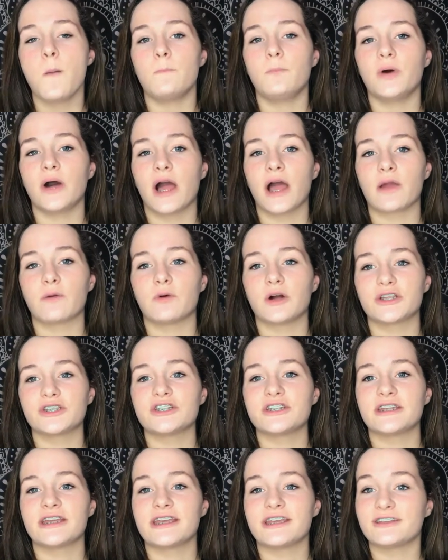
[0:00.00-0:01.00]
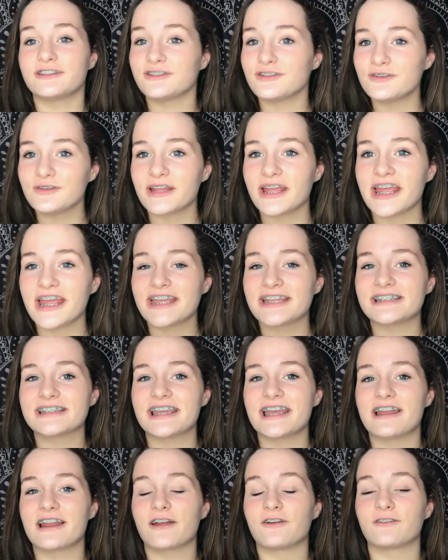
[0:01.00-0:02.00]
but I watched it in 2 days
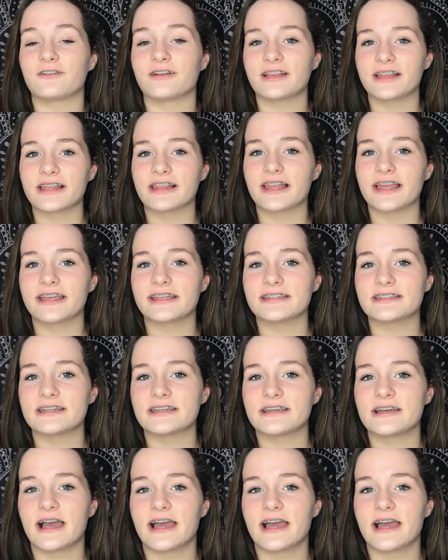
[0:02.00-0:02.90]
and I really liked it.